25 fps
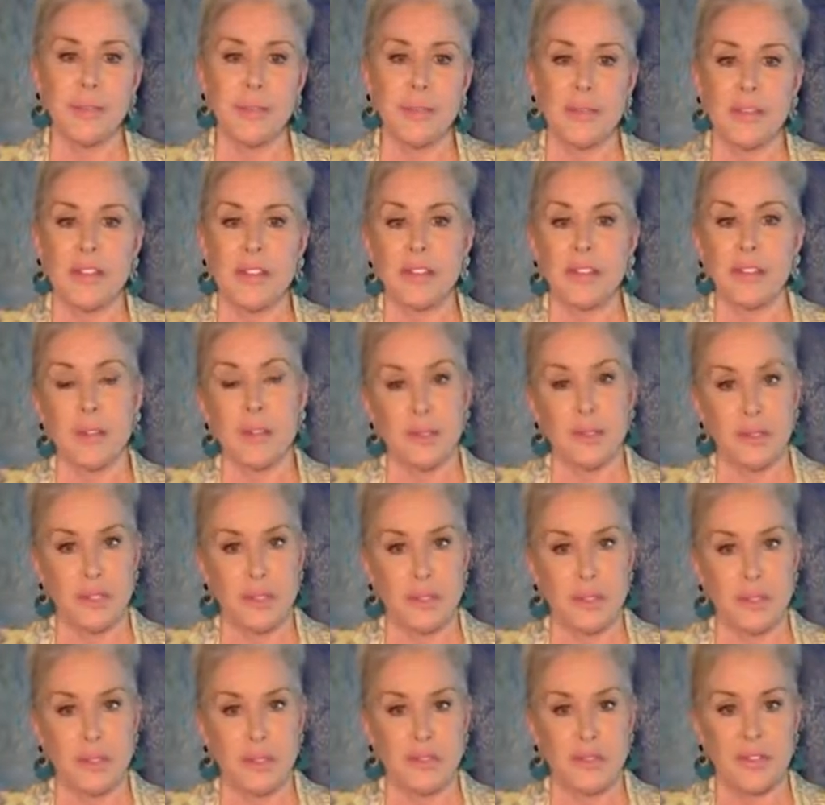if they so
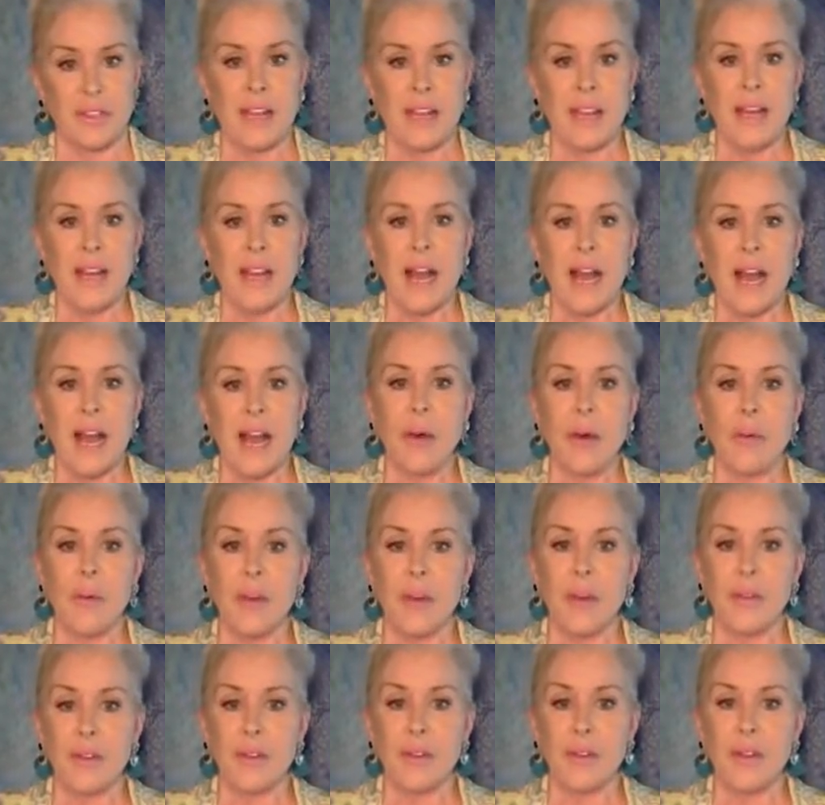choose.
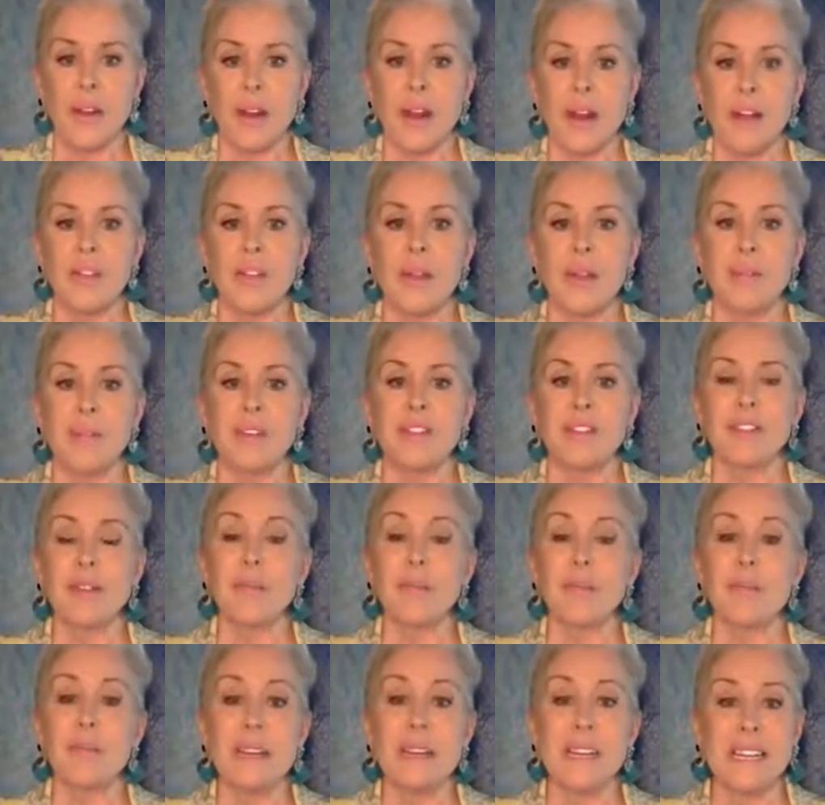However, they must
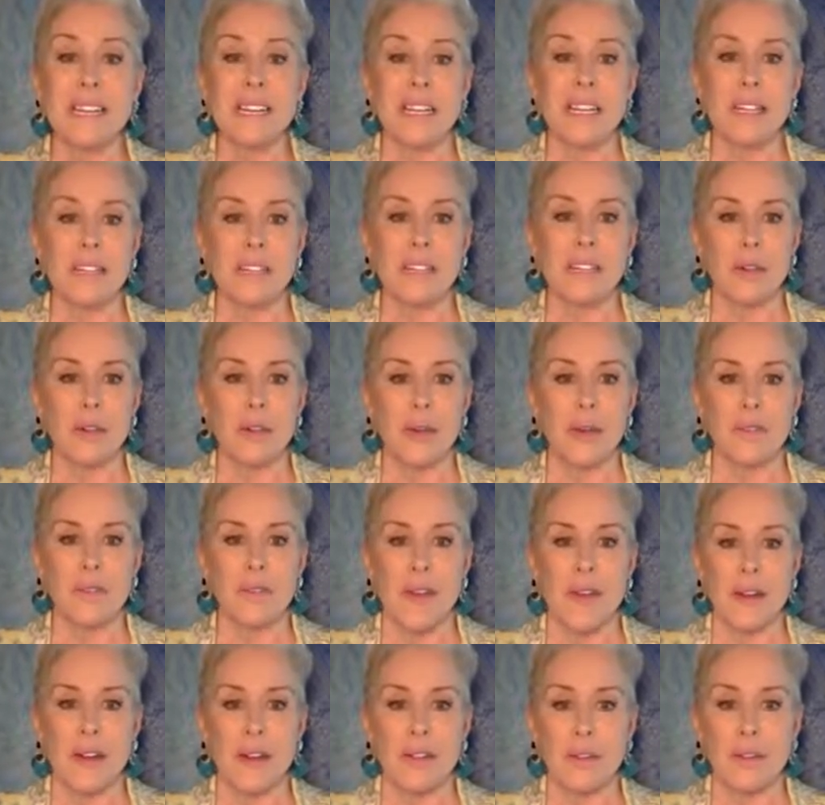immediately
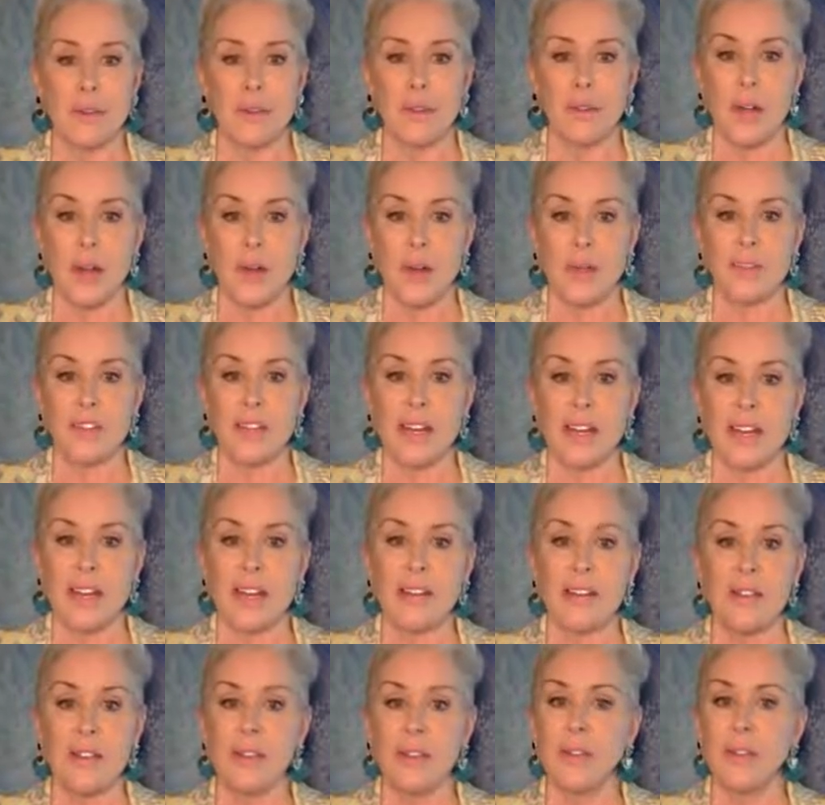notify their coach
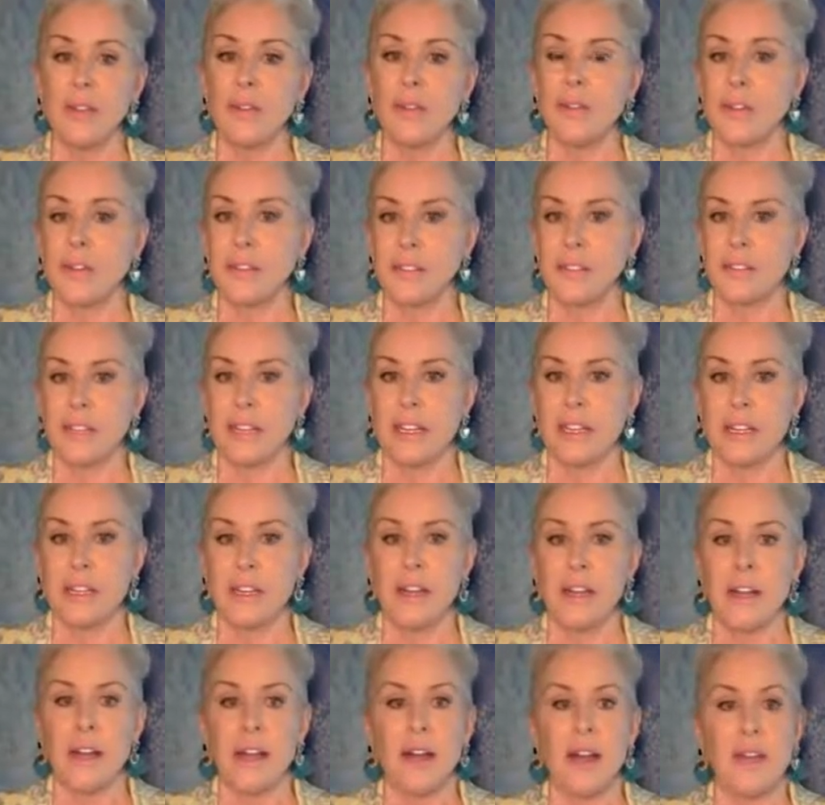and the
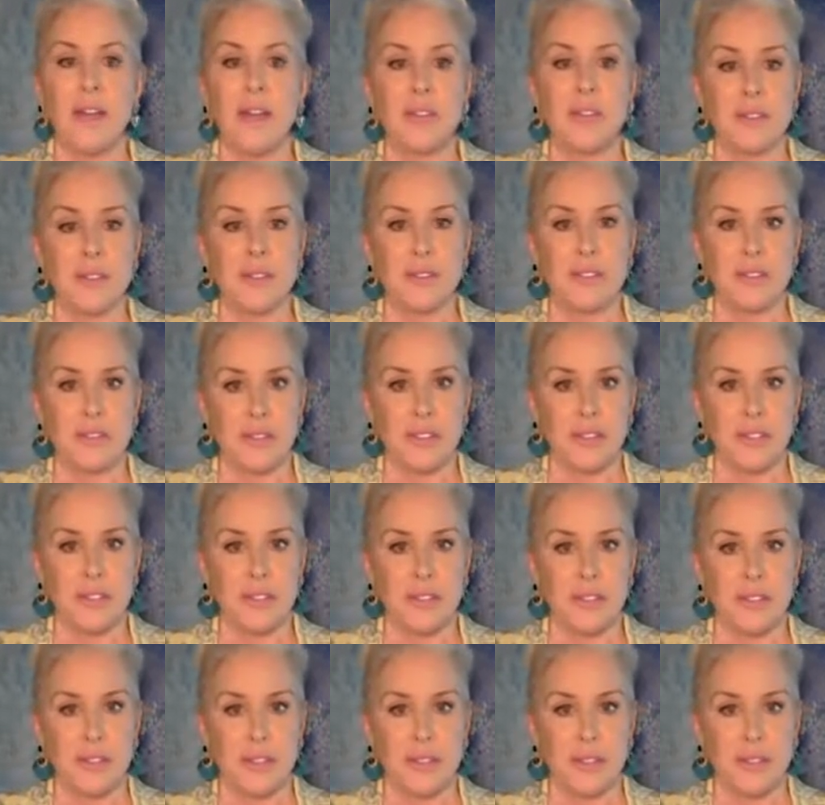university of their
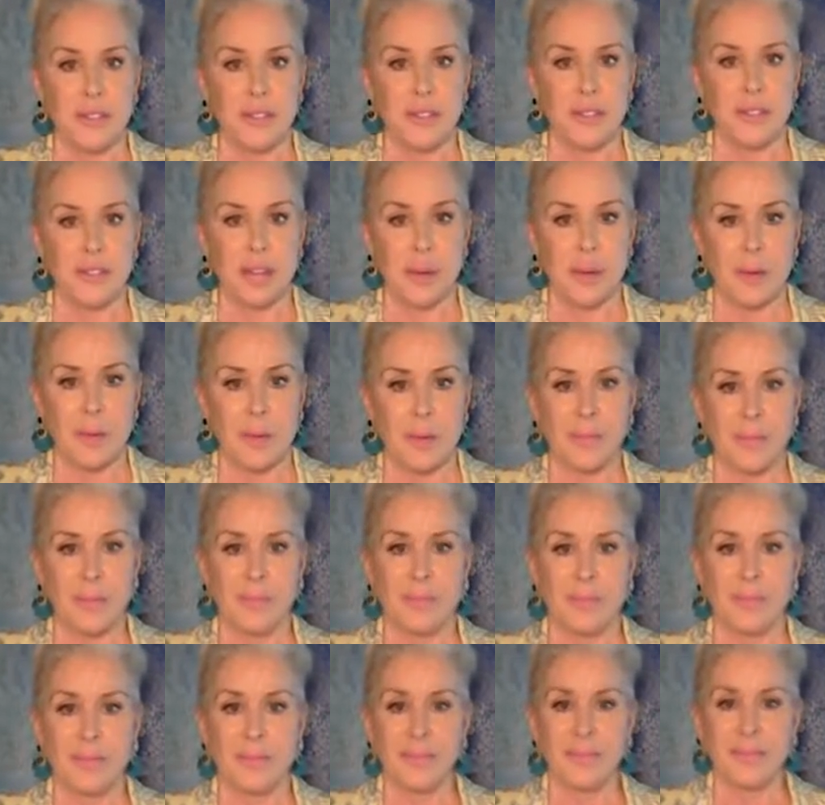decision to do so.
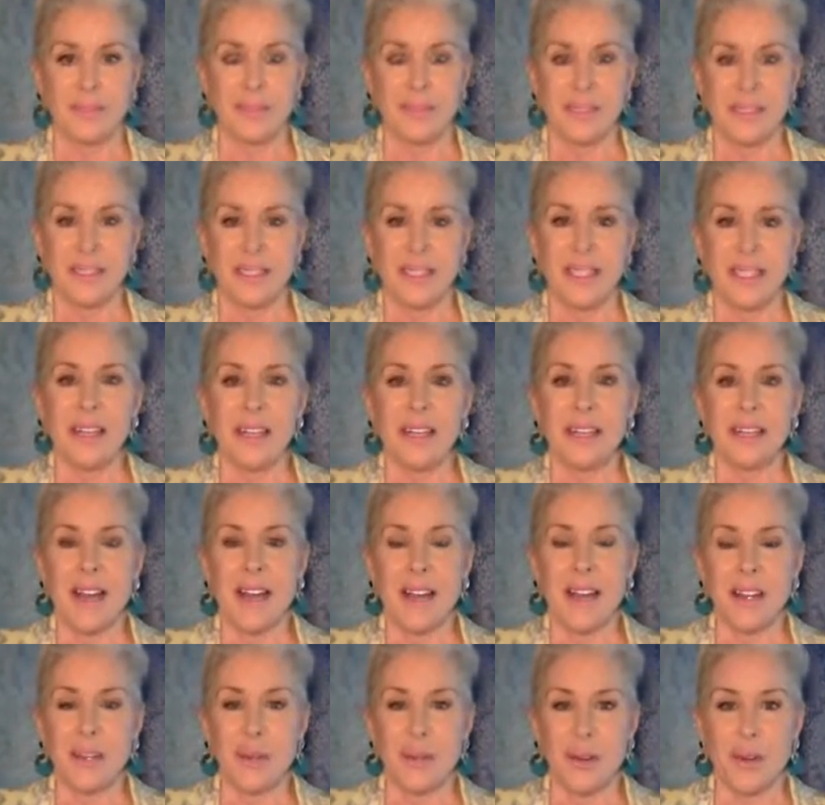
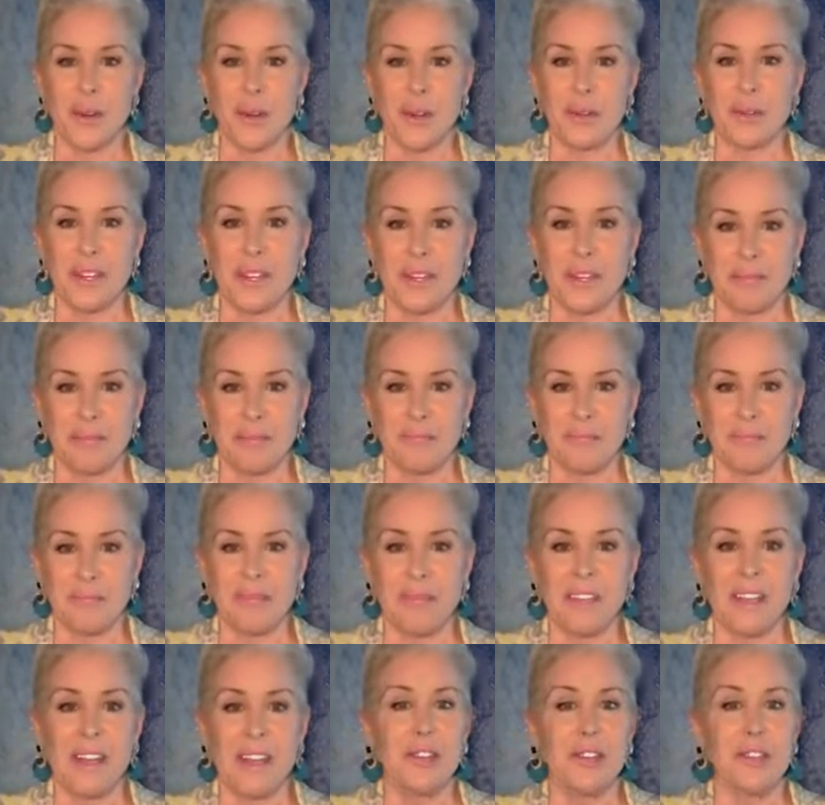Category 3
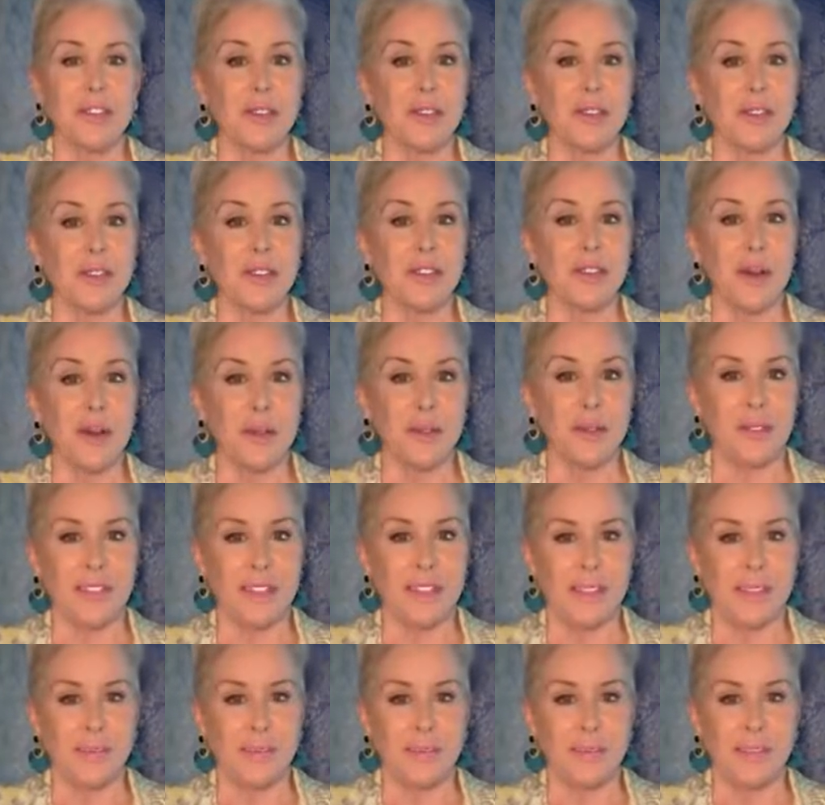Student only.